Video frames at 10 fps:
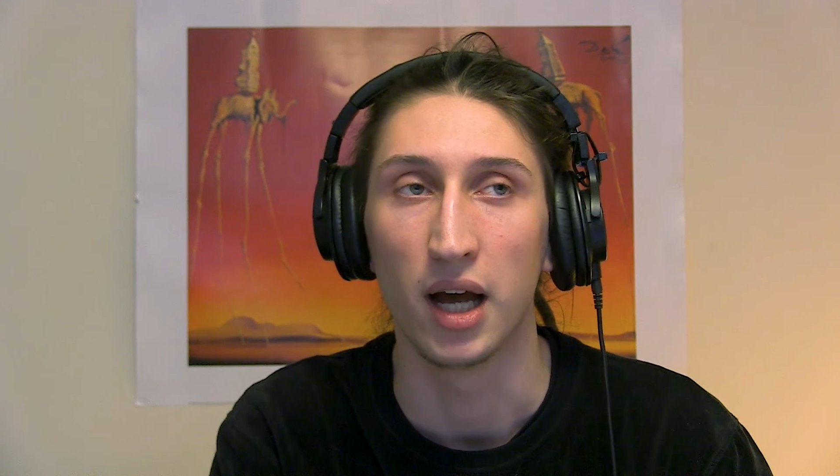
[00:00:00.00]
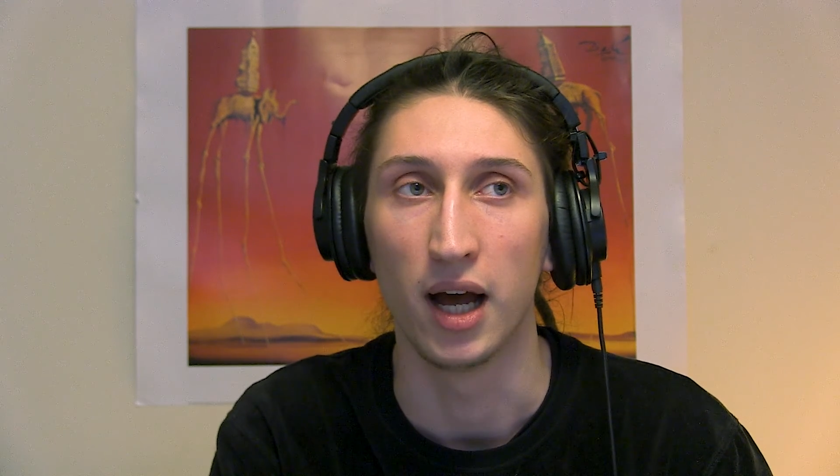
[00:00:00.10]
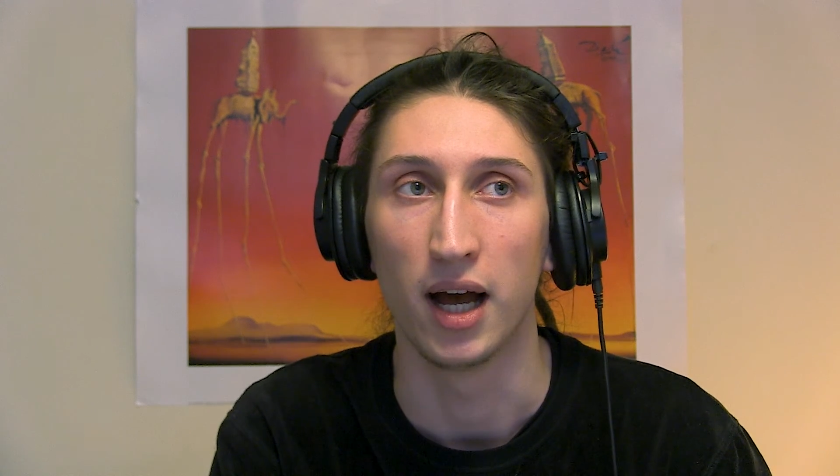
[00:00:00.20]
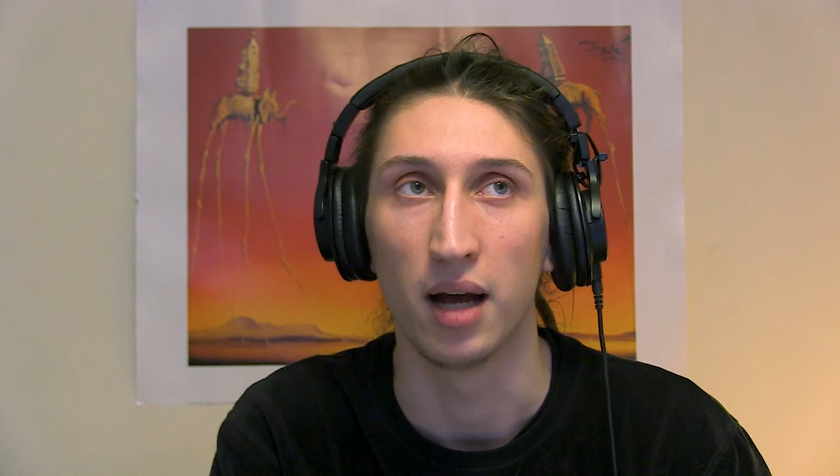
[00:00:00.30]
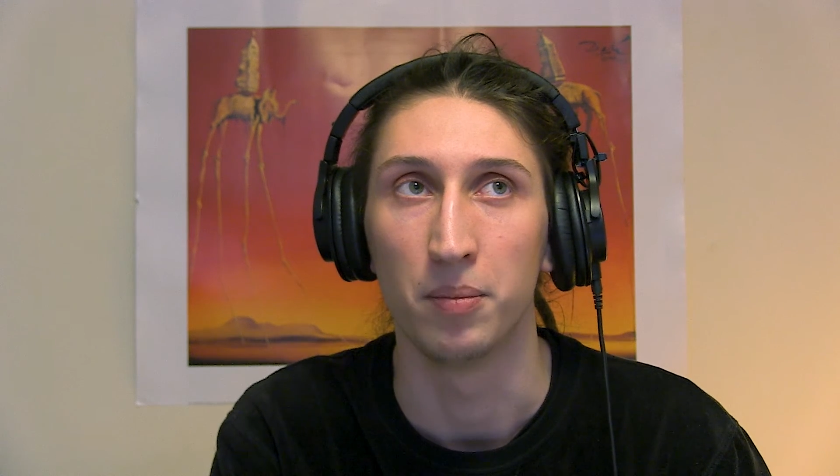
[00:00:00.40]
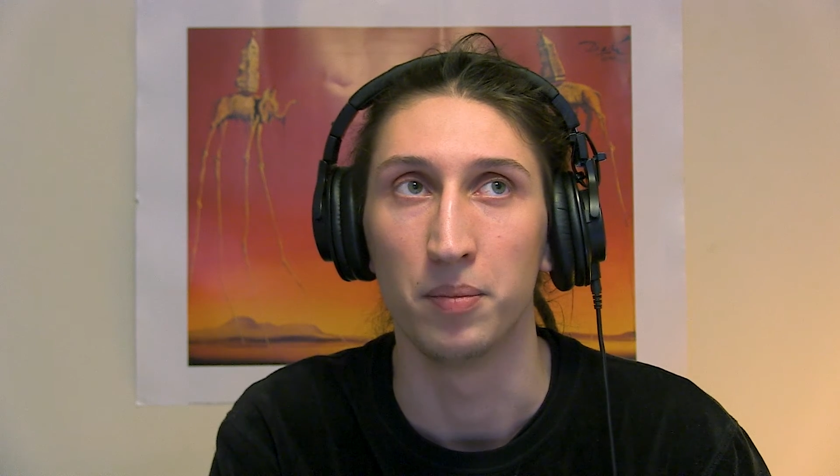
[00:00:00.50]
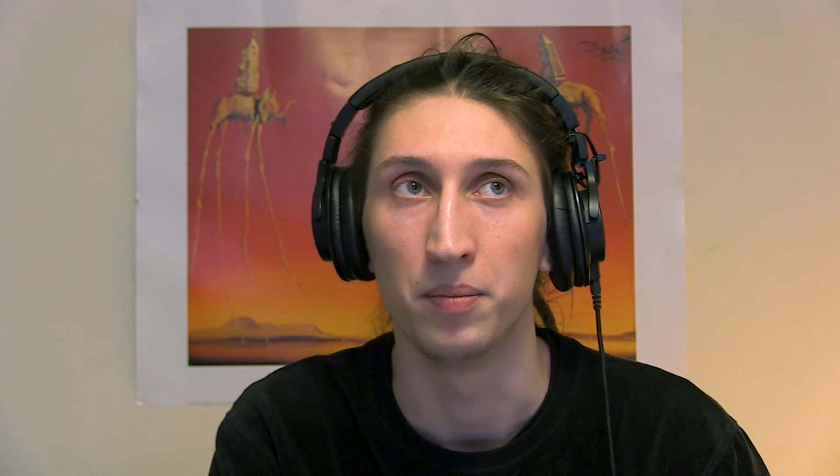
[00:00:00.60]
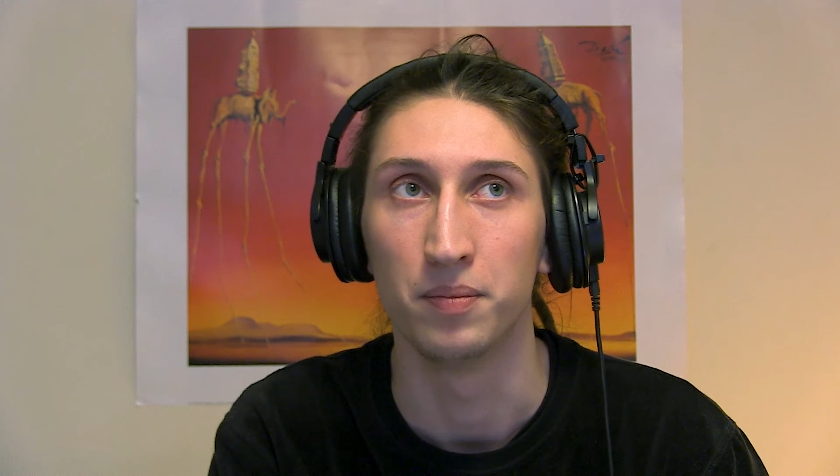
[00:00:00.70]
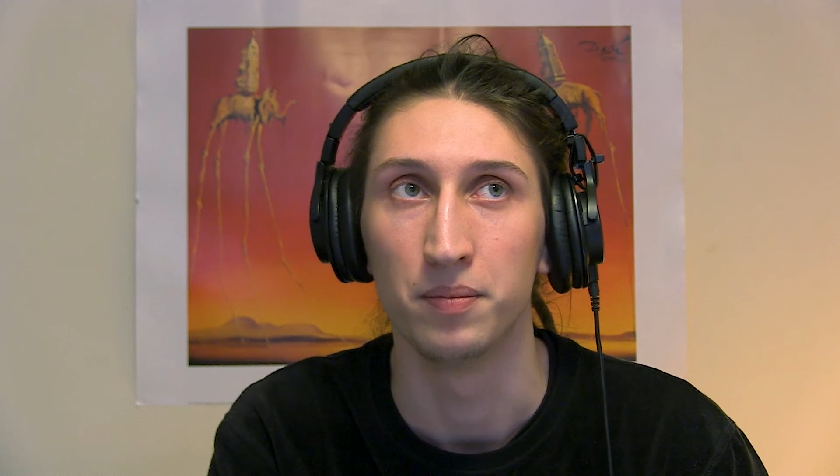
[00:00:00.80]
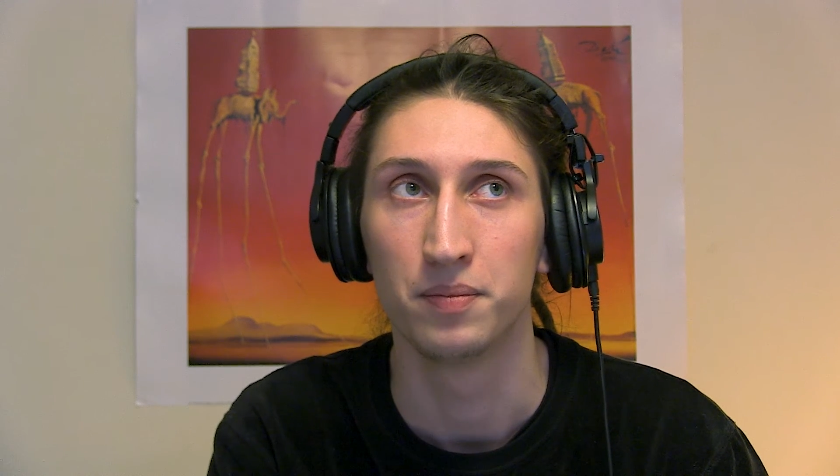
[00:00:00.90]

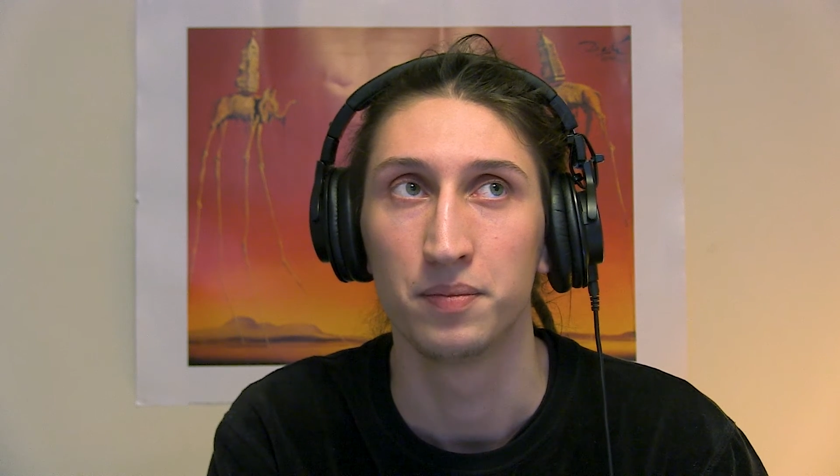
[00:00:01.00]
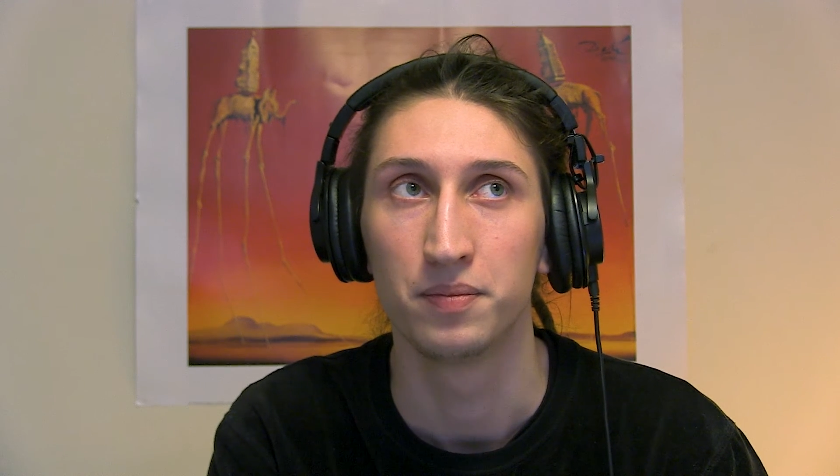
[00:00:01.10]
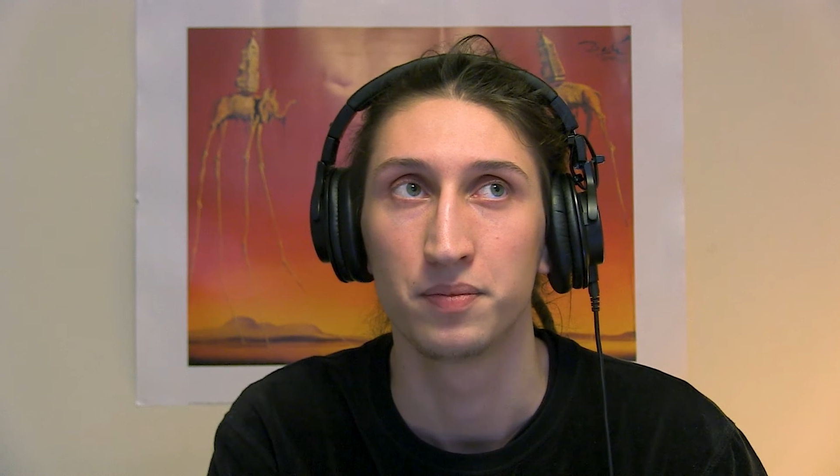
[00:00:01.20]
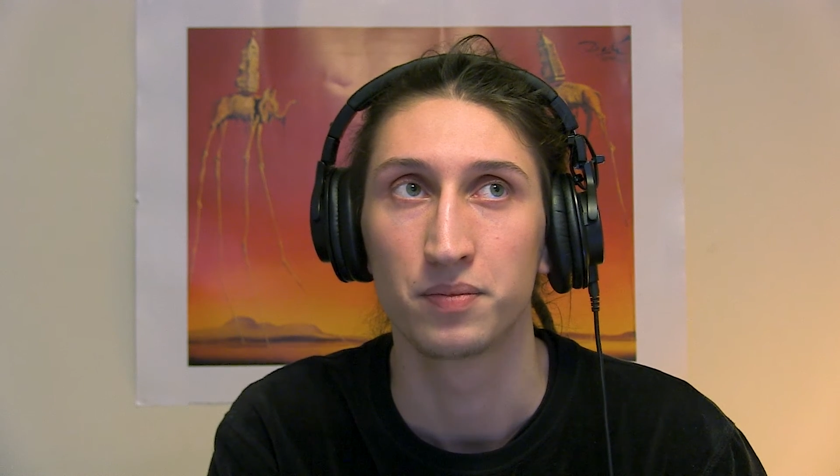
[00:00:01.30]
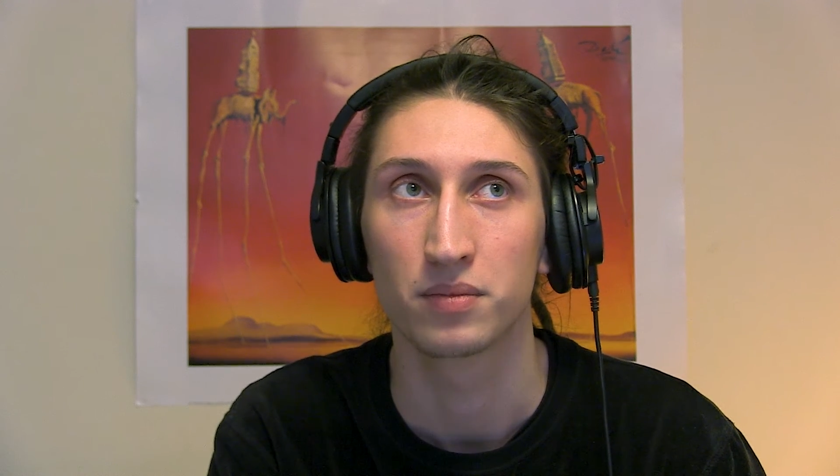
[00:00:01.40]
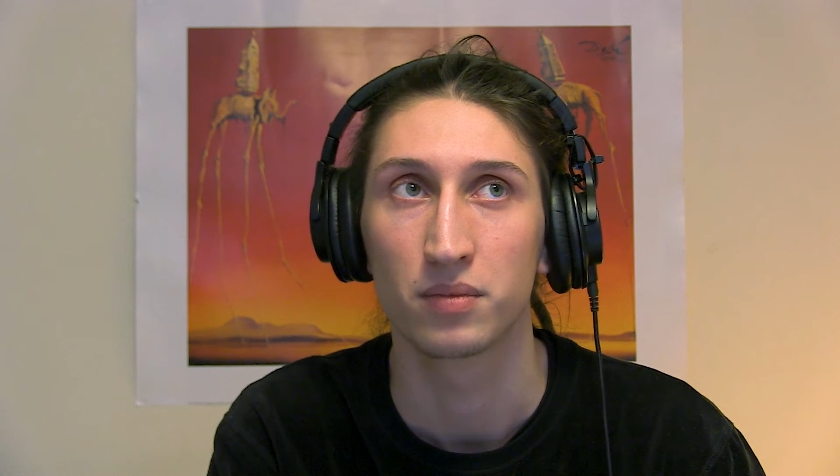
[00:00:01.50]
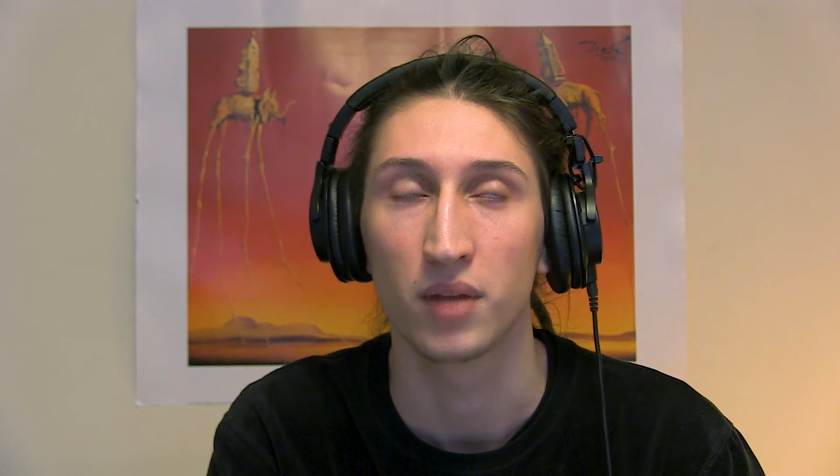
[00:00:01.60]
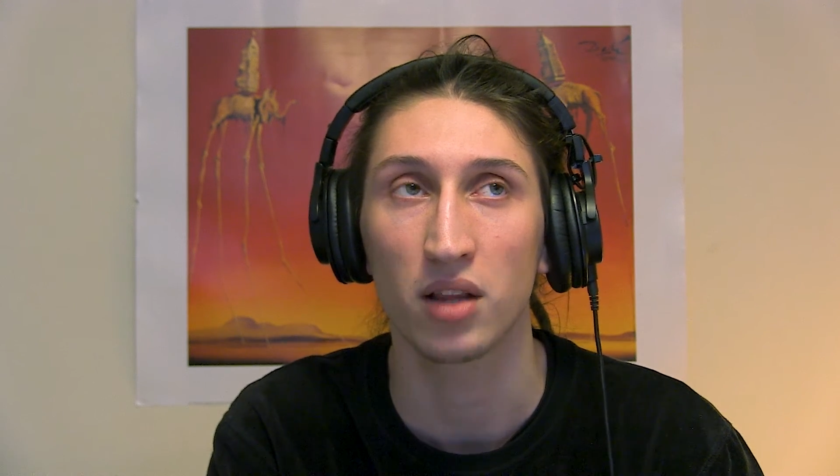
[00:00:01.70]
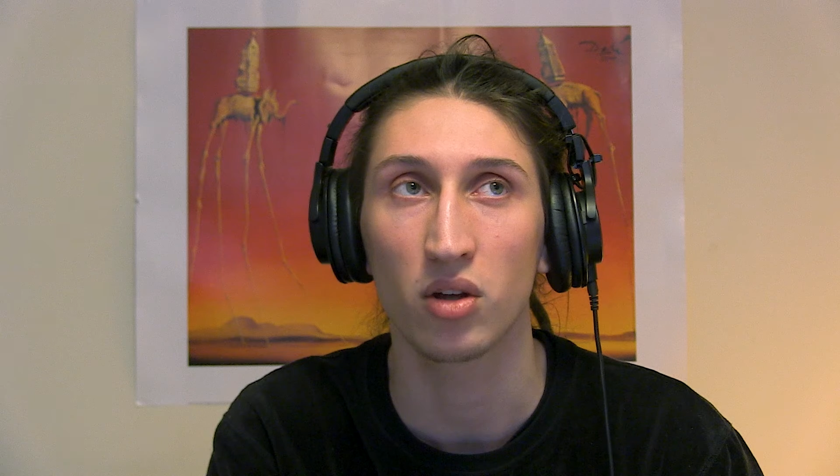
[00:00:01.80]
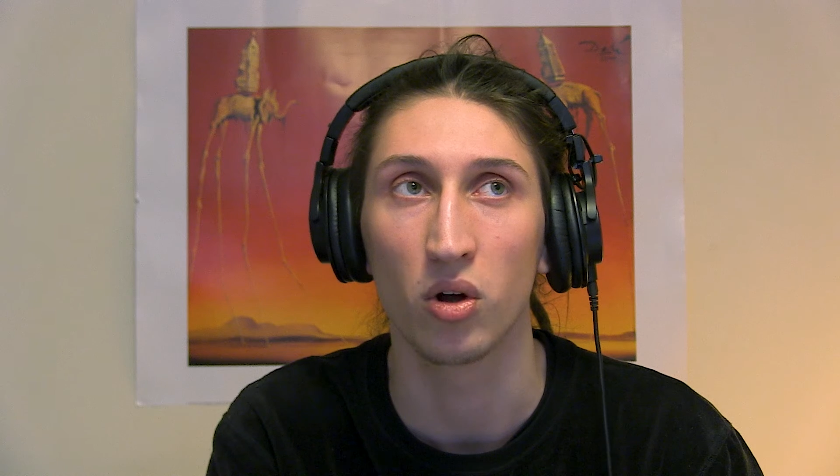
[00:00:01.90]
Not